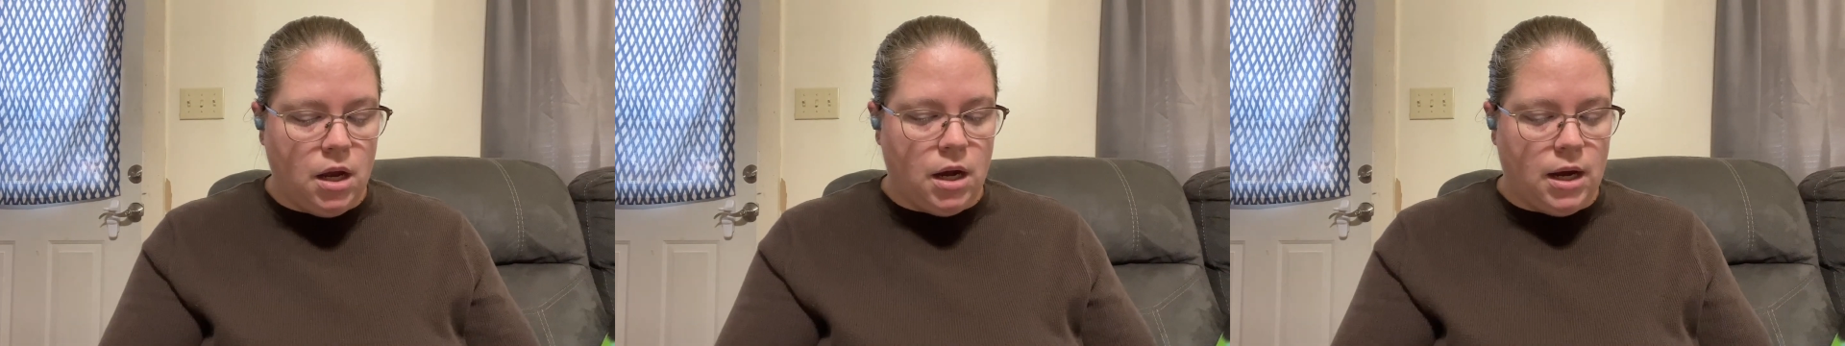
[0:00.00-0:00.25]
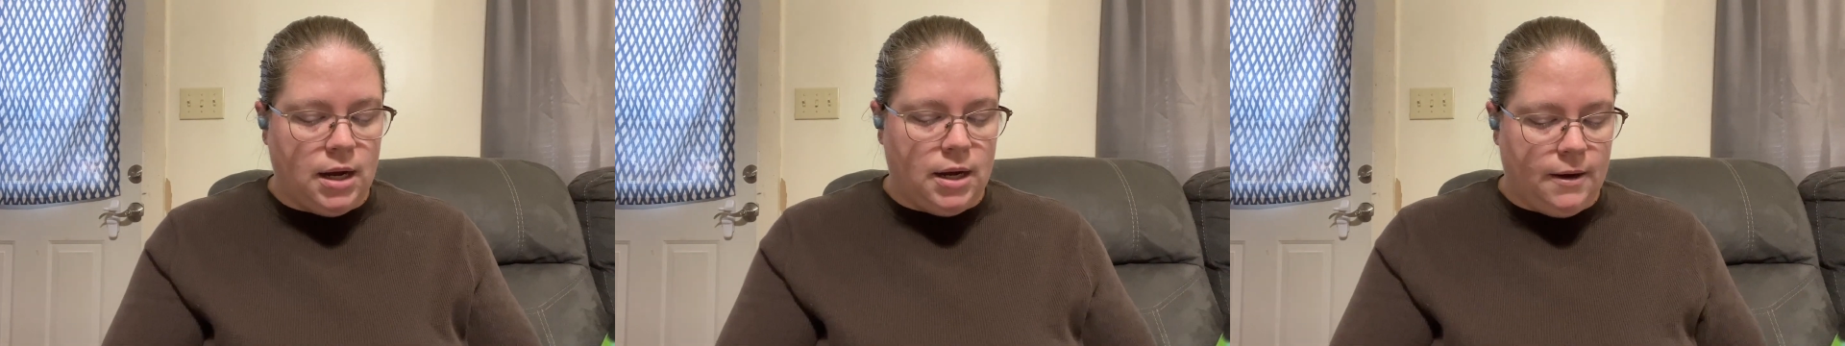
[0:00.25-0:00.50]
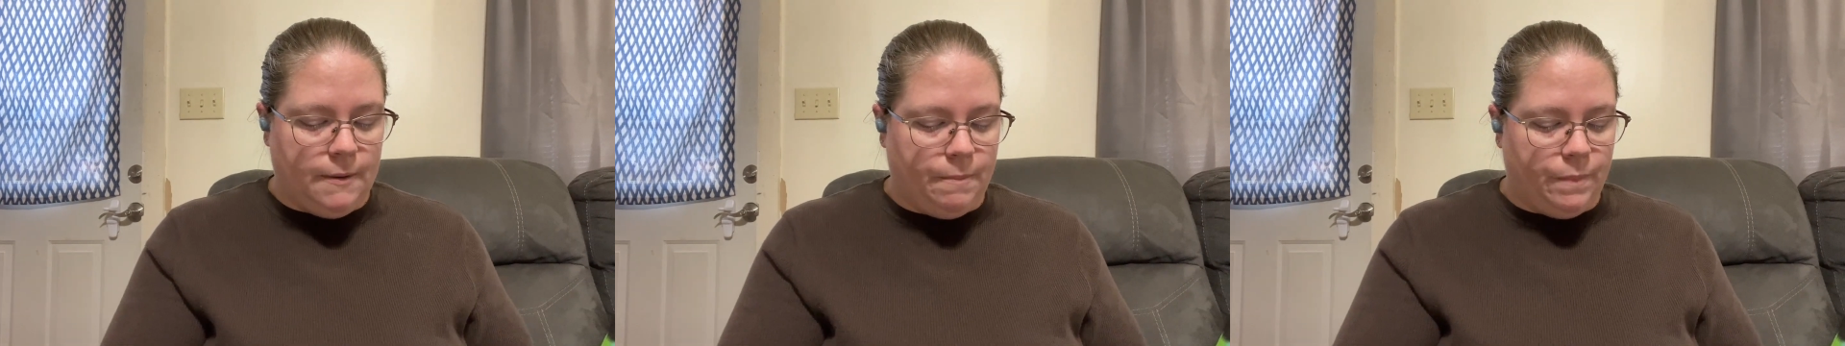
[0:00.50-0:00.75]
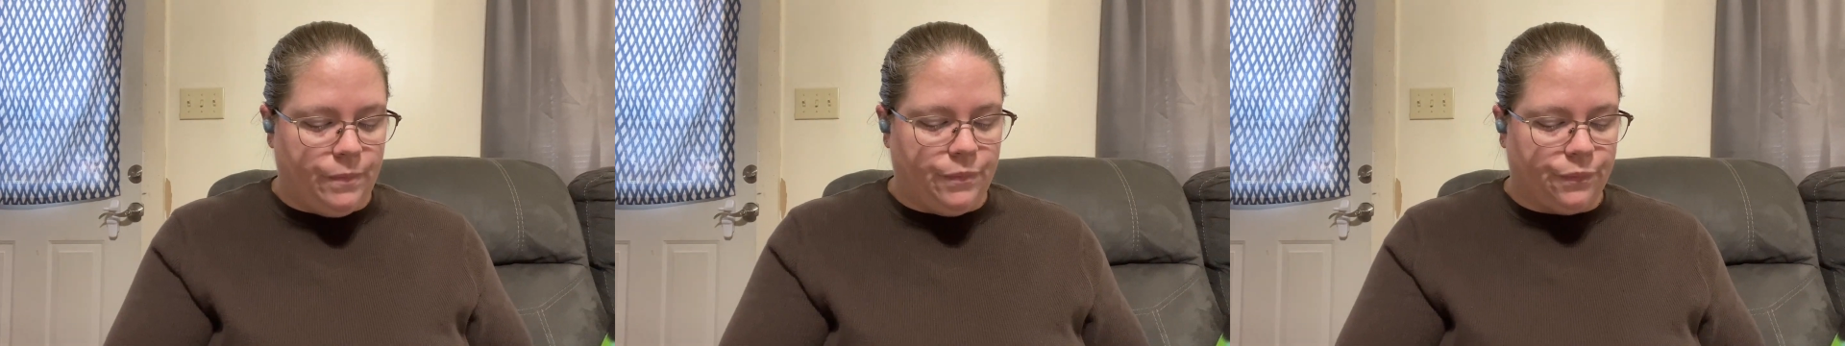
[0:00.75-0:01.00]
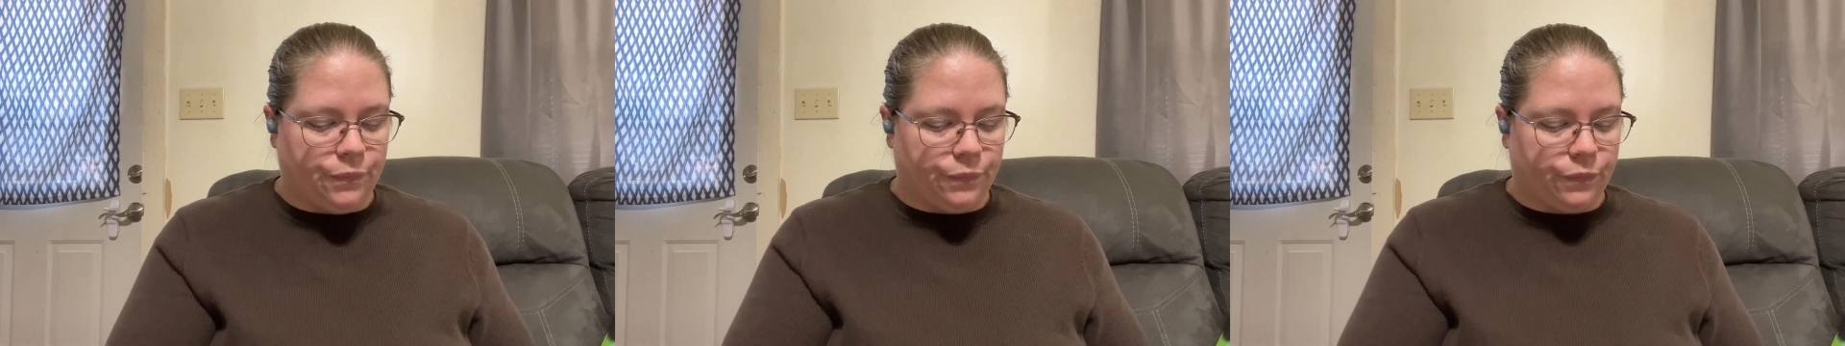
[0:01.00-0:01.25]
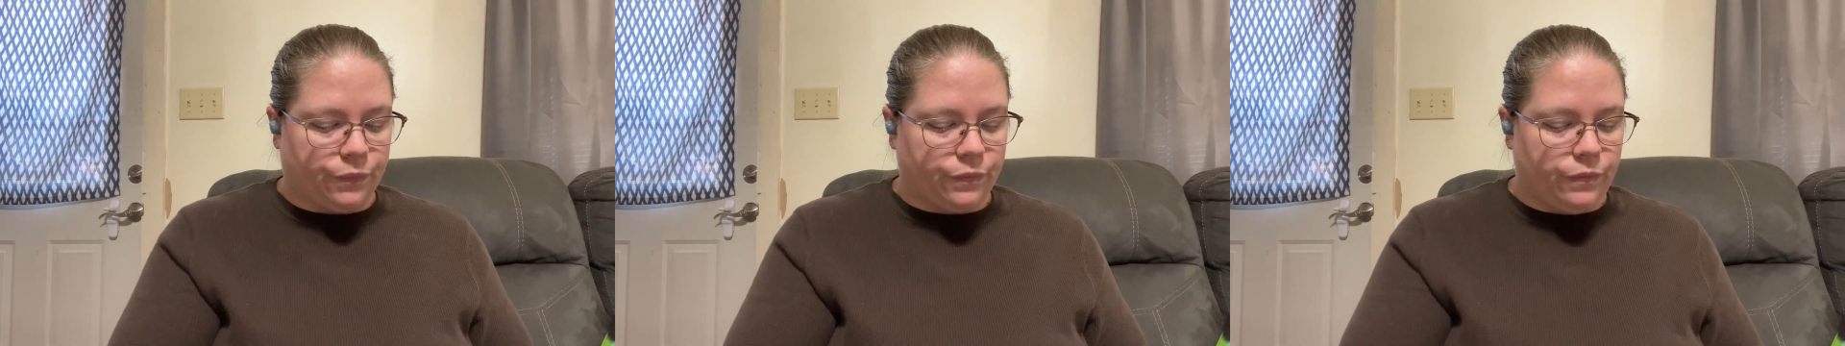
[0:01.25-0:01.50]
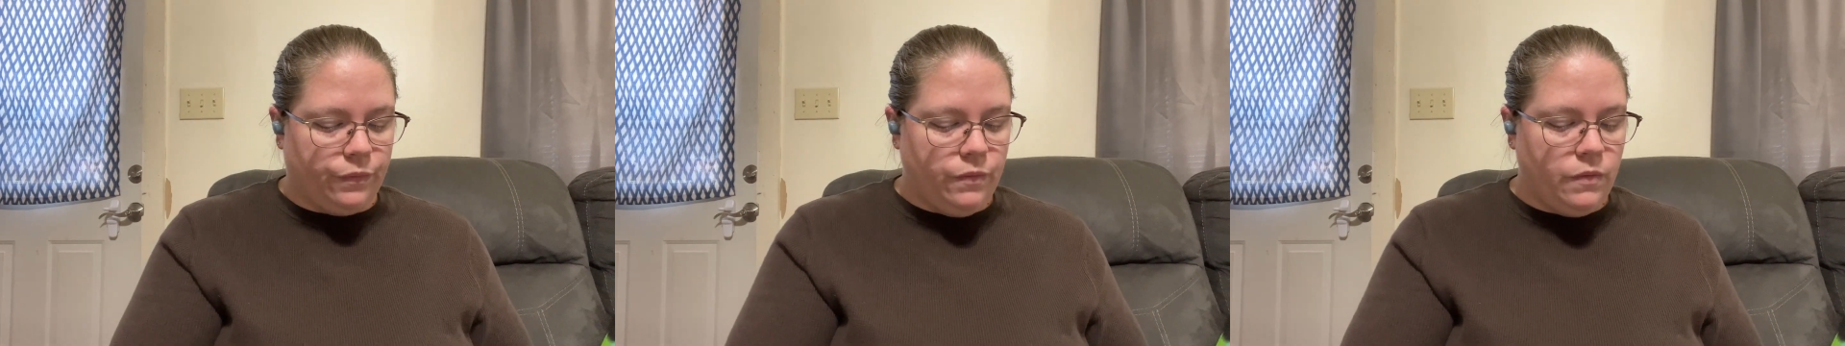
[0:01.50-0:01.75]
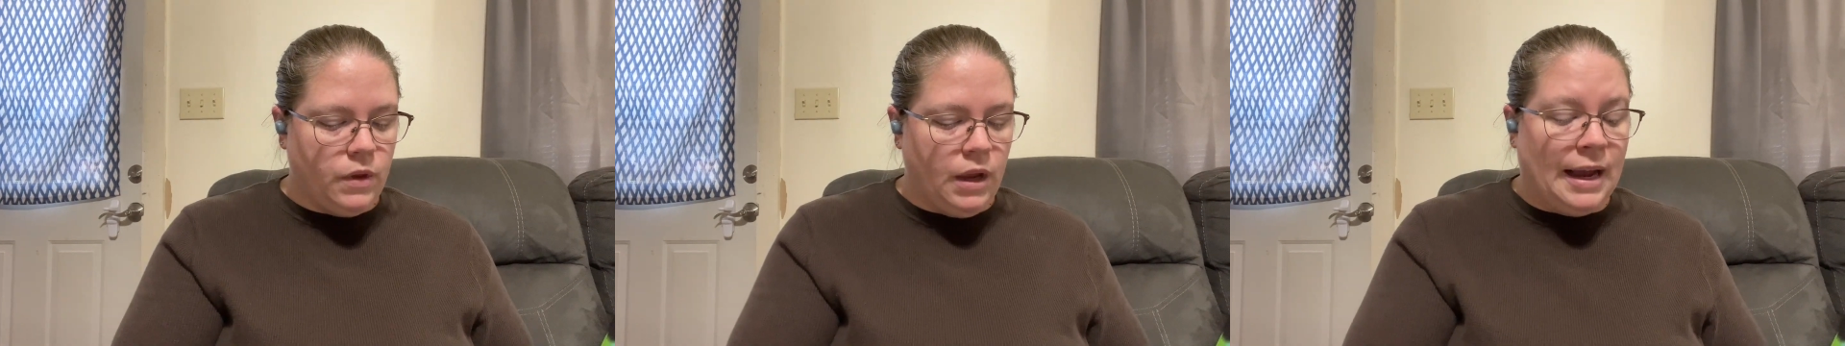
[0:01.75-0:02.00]

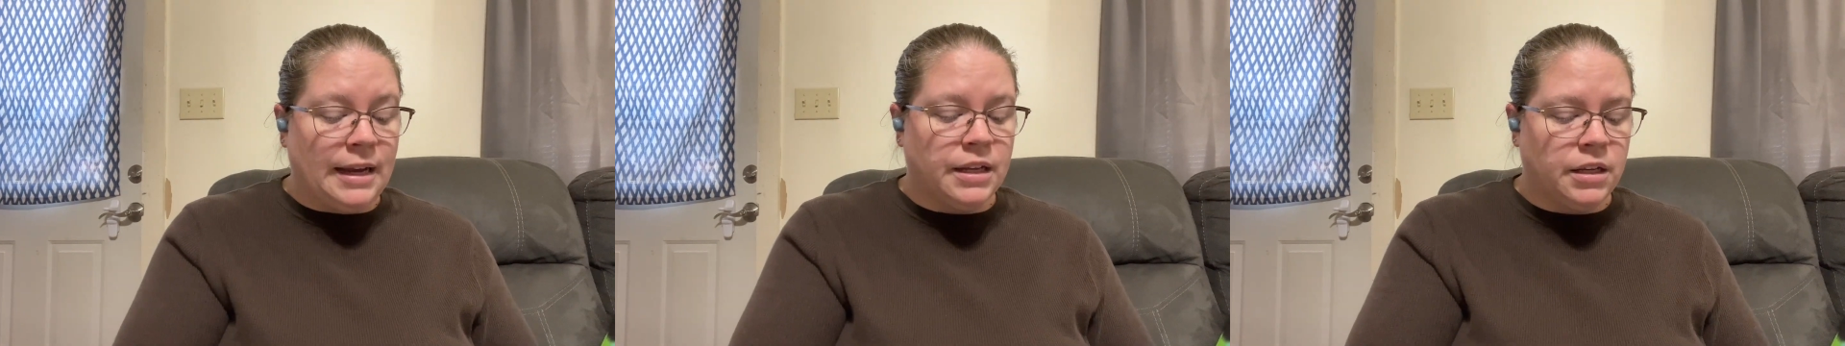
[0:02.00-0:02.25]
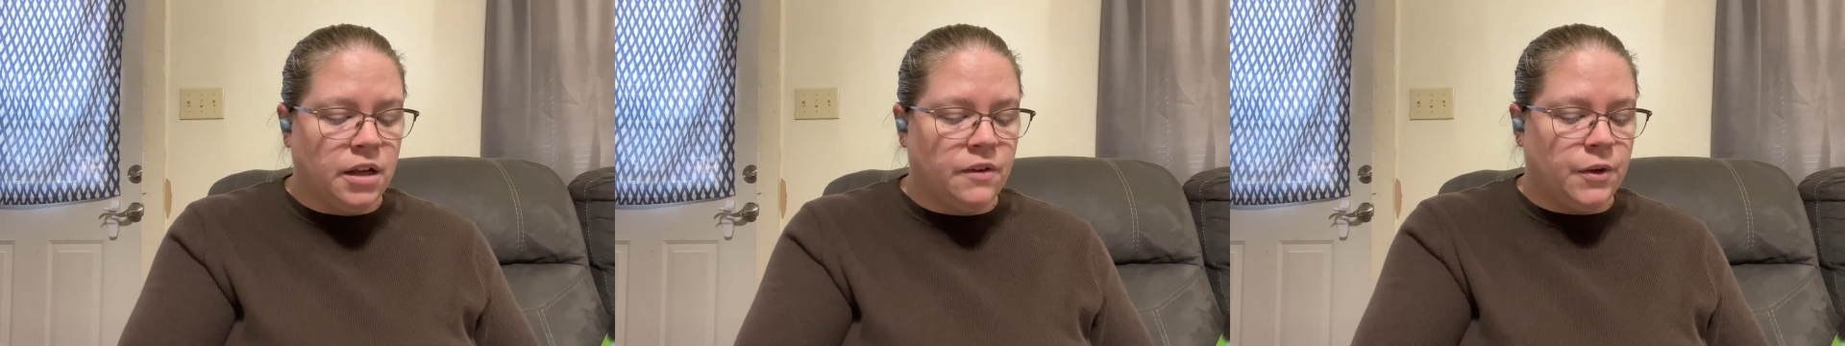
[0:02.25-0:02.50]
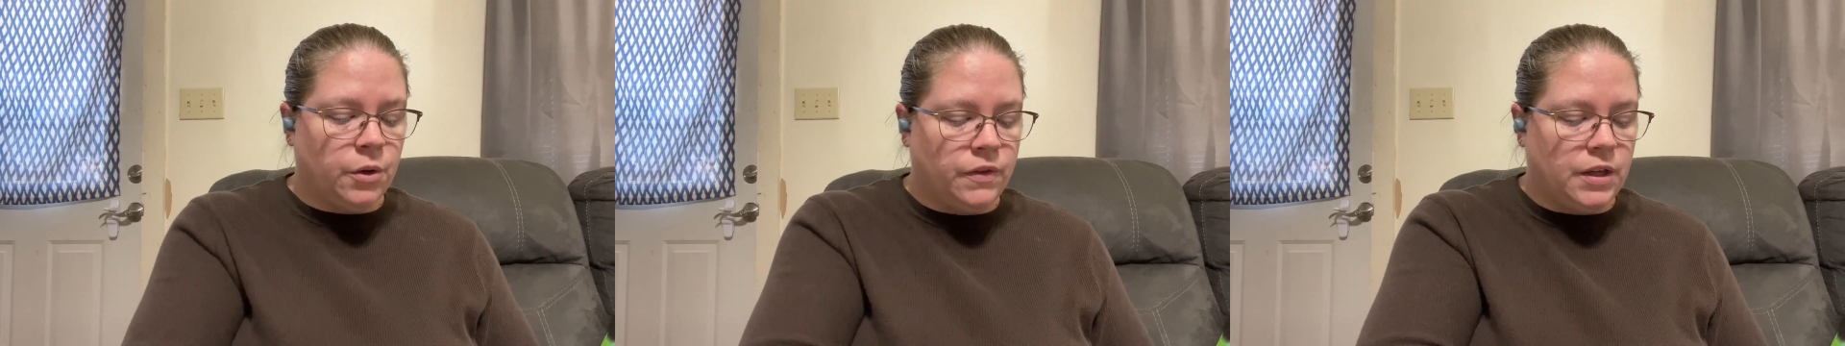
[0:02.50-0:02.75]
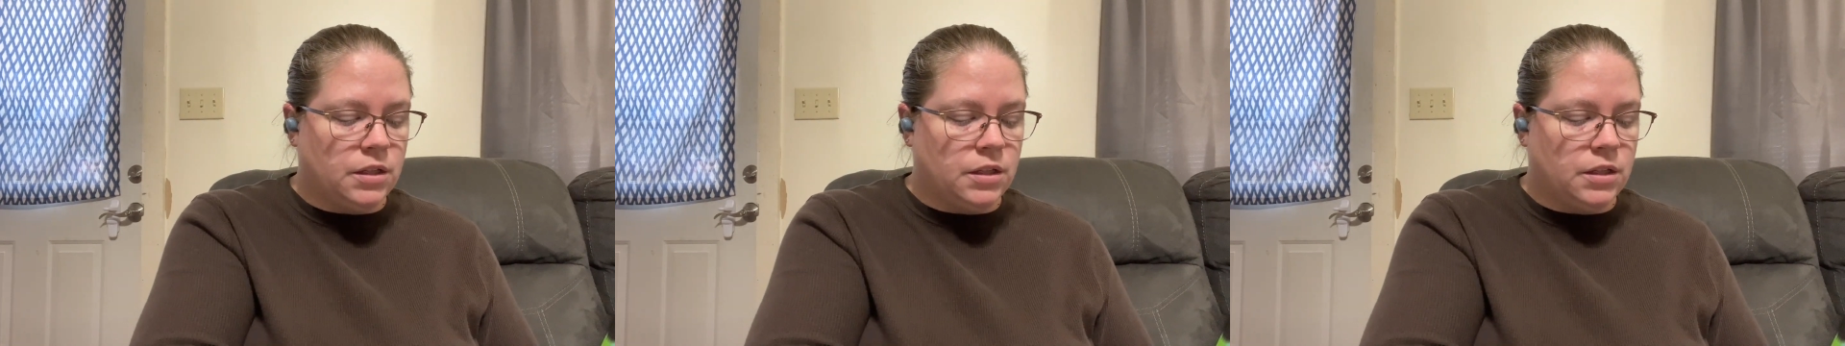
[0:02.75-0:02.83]
I did get a few of these